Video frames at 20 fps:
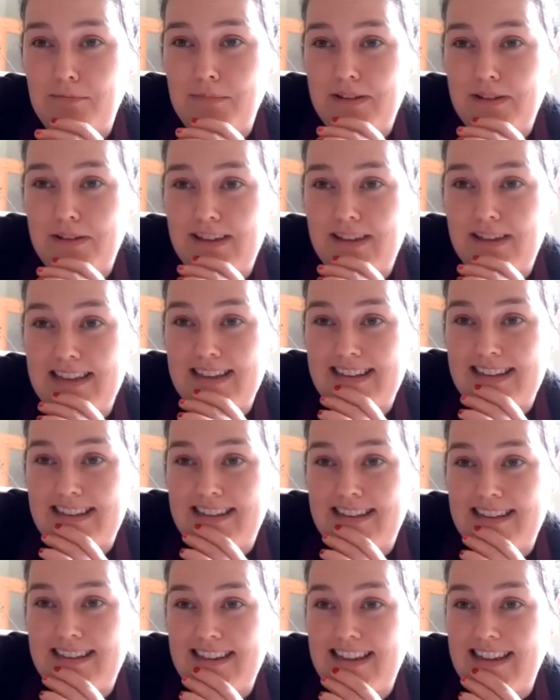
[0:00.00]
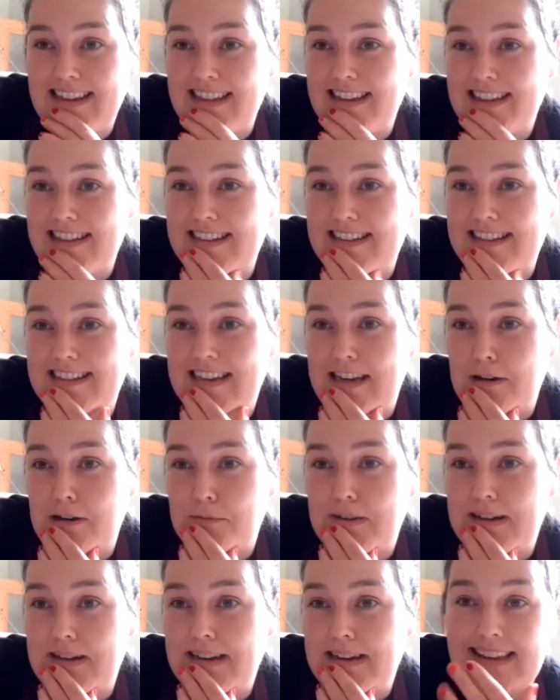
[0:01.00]
milk in the
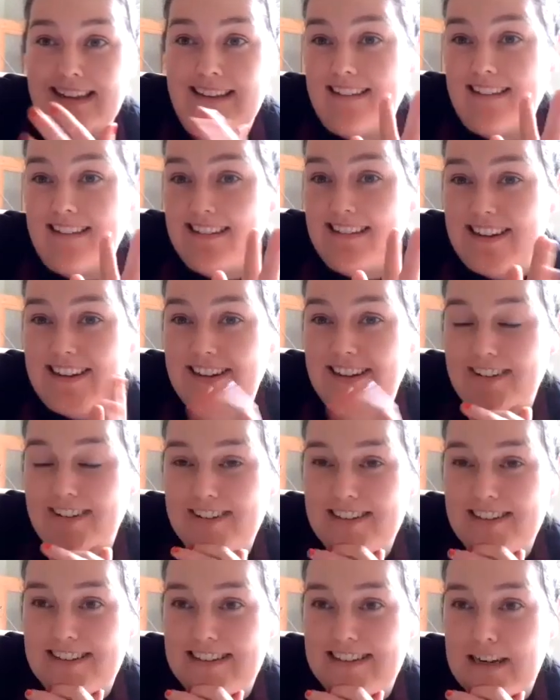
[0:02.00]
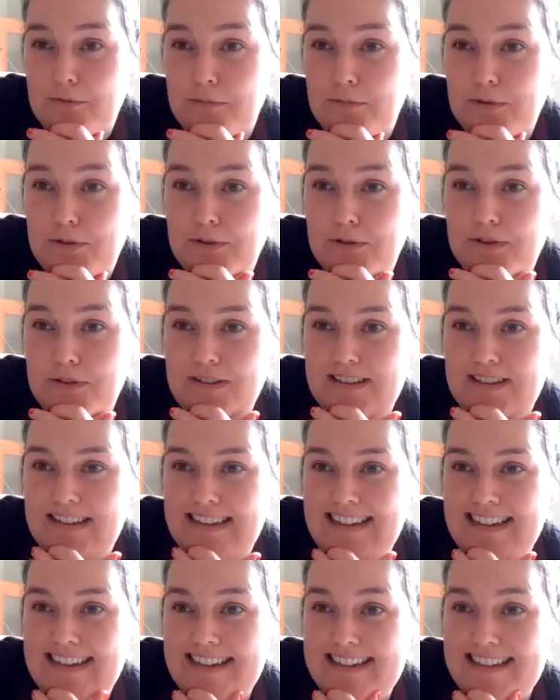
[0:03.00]
sustainable
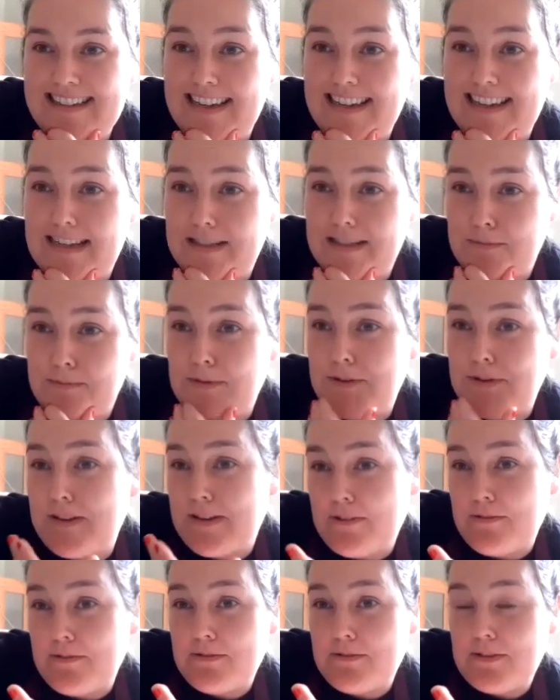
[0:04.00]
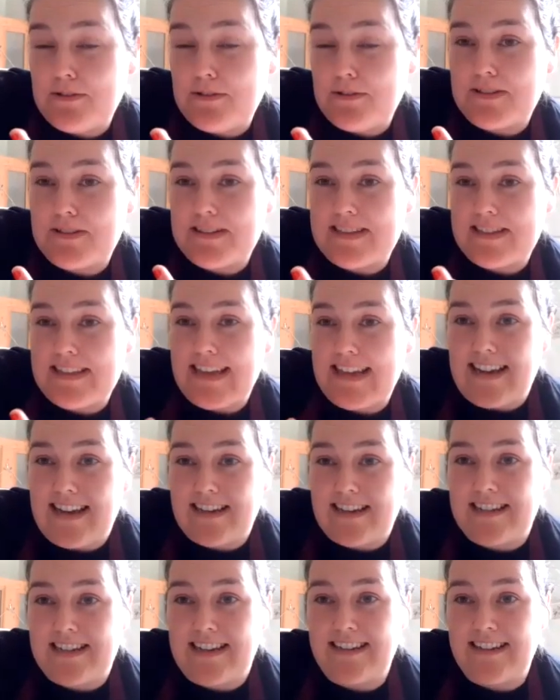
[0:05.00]
stakes, but you were saying
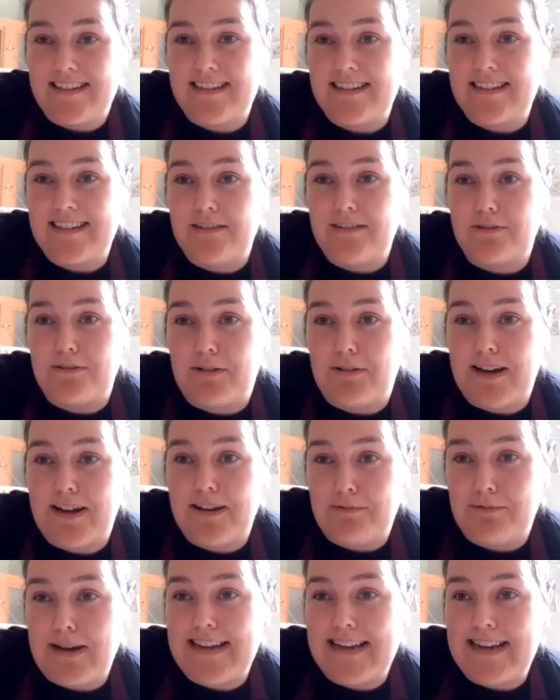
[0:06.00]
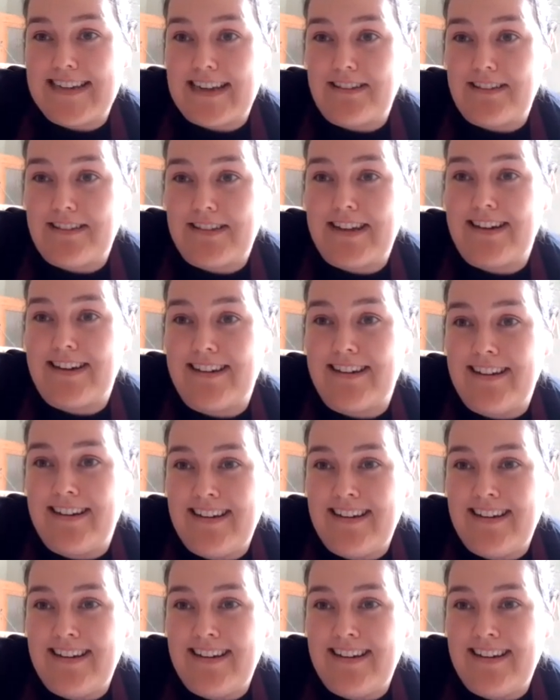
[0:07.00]
actually it's still quite way down there.